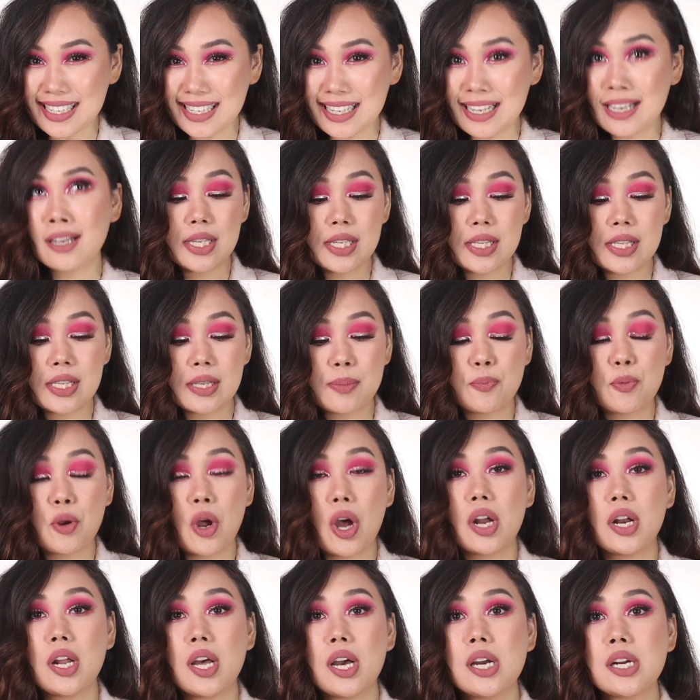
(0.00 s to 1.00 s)
This
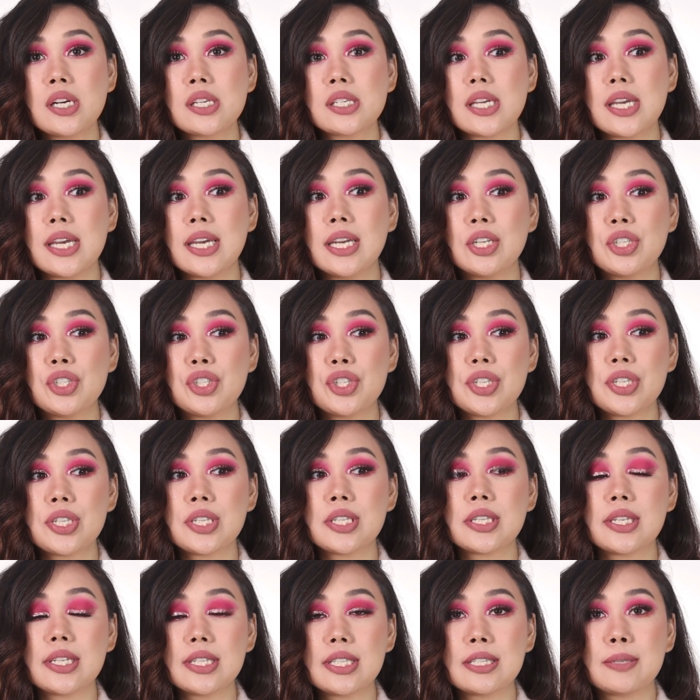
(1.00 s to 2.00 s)
product, it
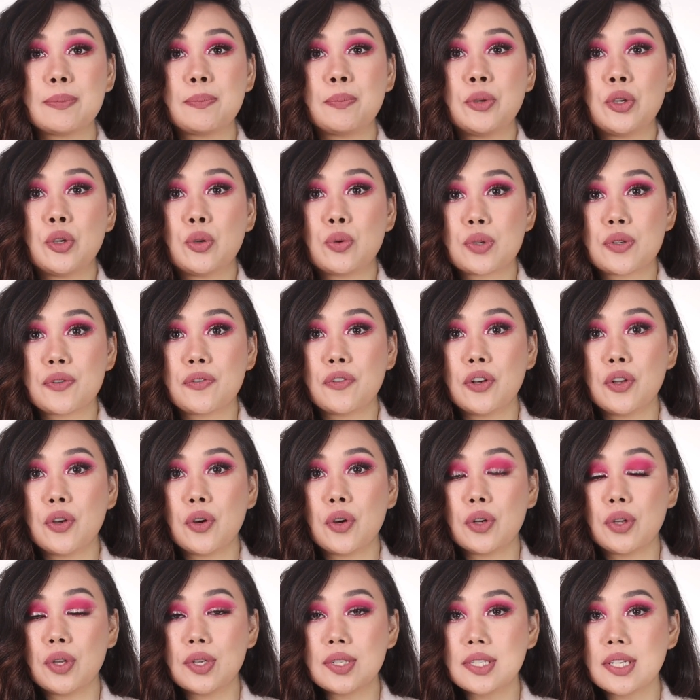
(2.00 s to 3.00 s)
just sits beautifully
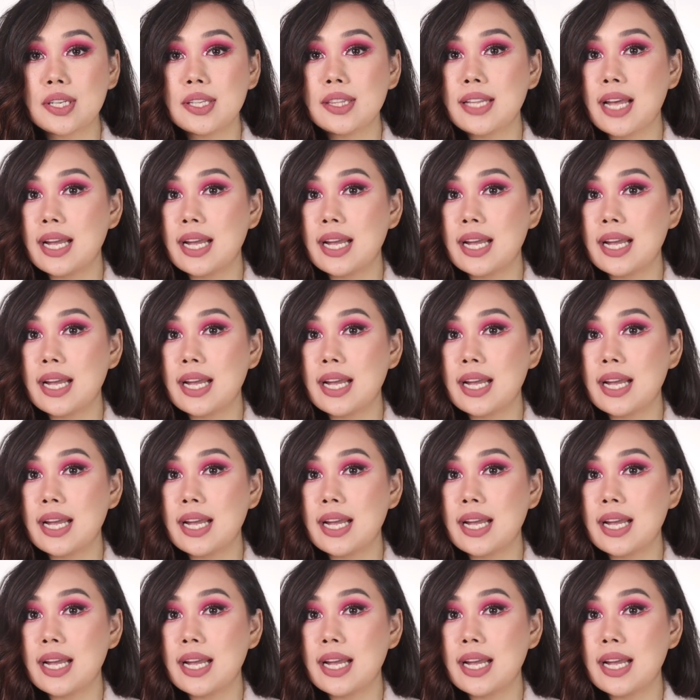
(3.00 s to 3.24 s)
on your skin.